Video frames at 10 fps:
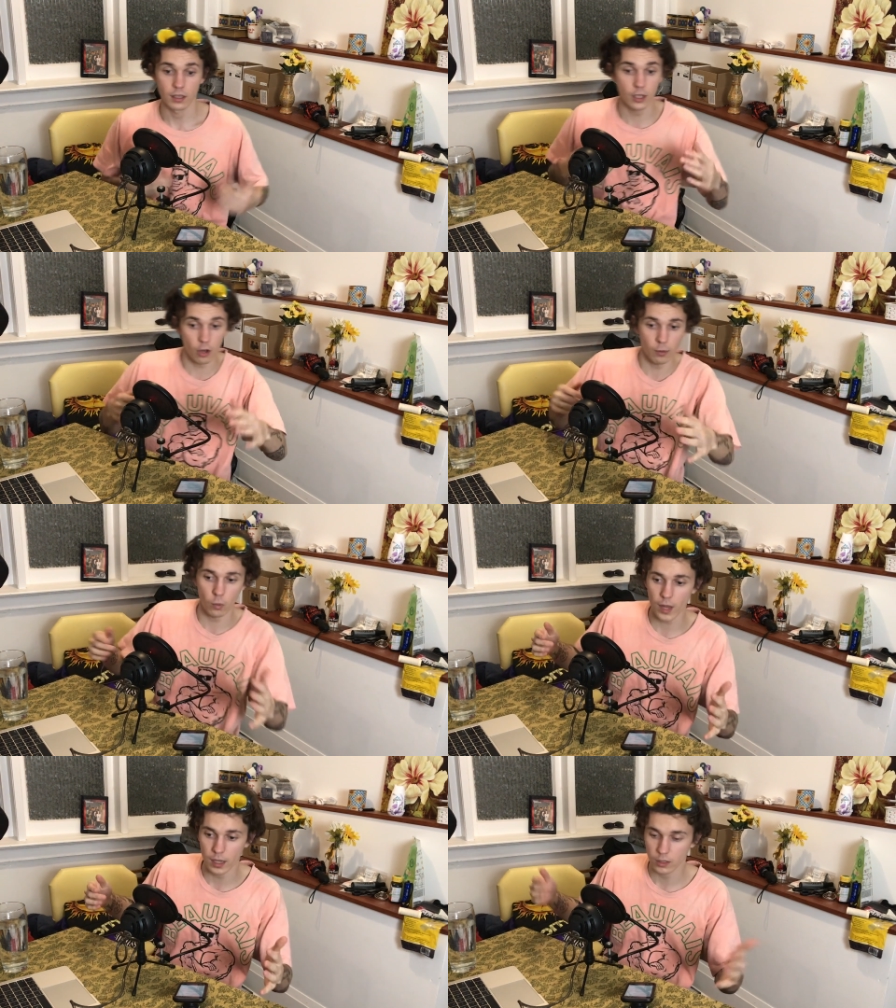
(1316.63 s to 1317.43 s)
Yo,
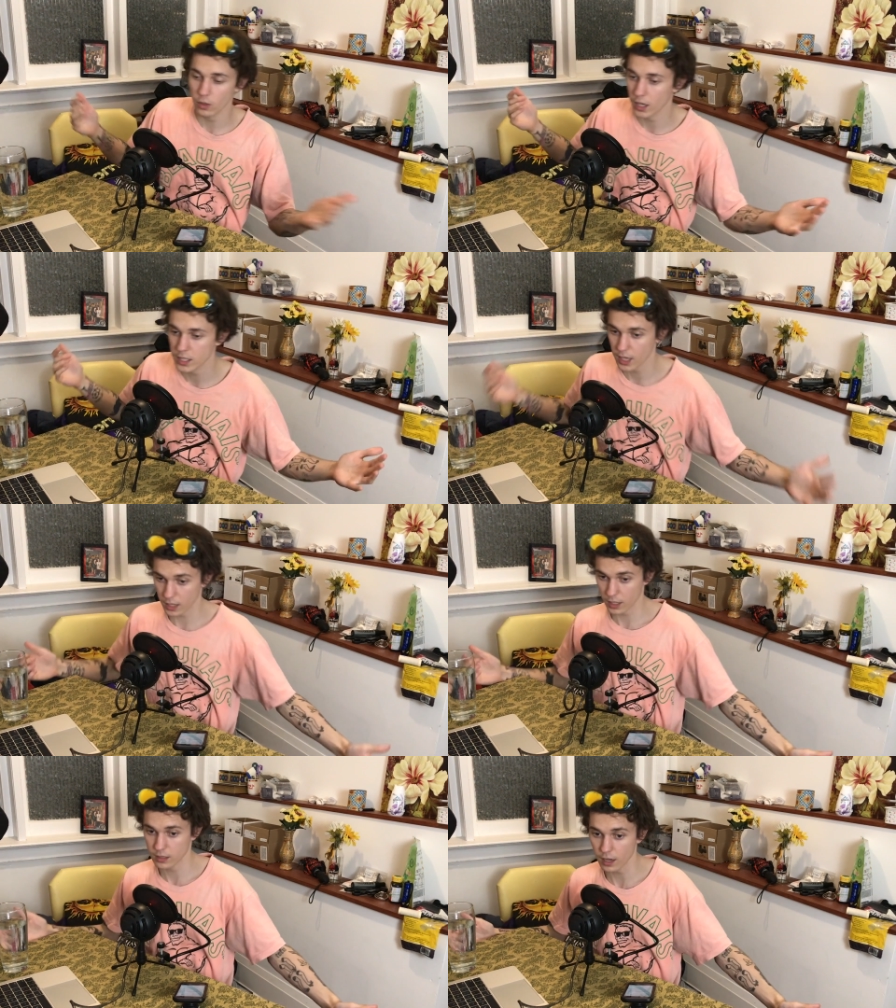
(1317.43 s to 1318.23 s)
but wait, you got a
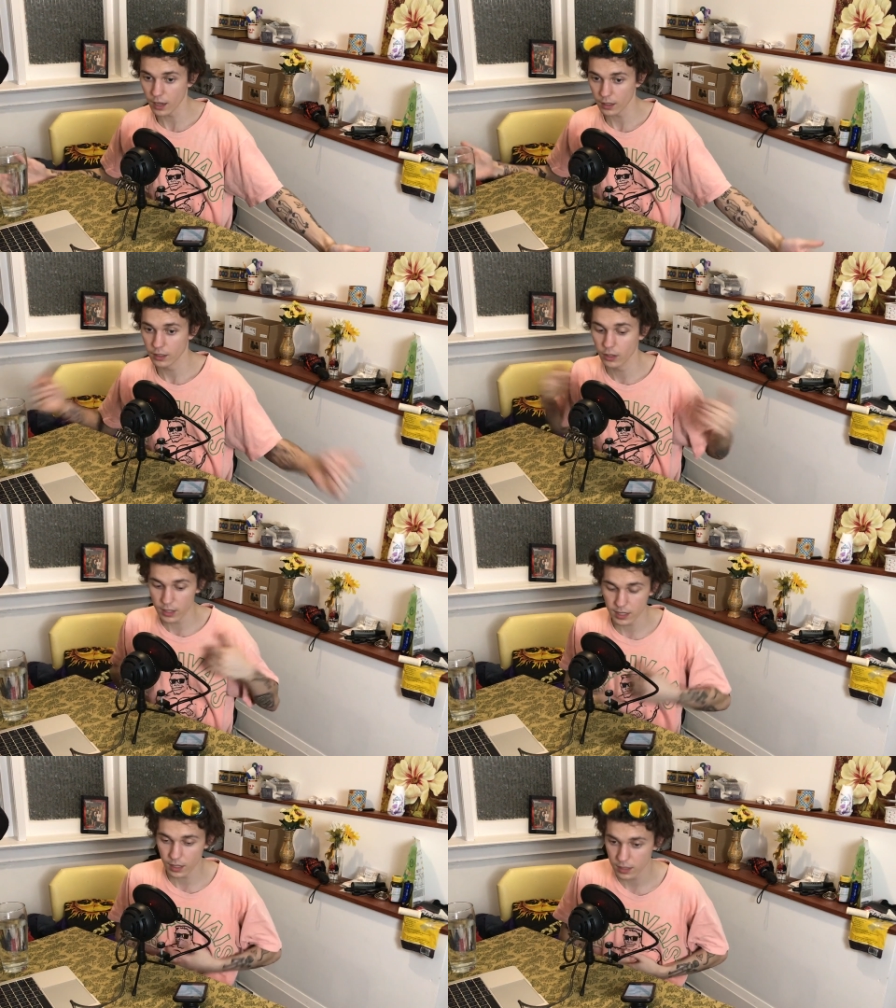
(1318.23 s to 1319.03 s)
second to talk? You got
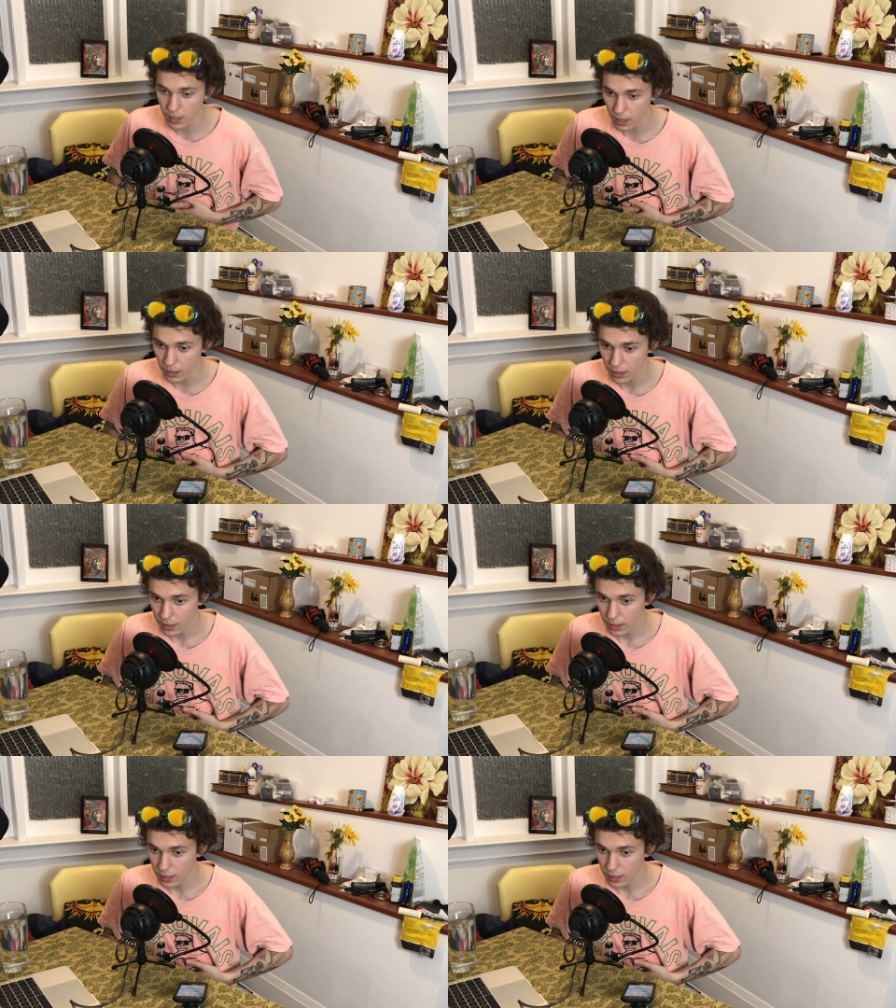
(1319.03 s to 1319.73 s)
a second to talk?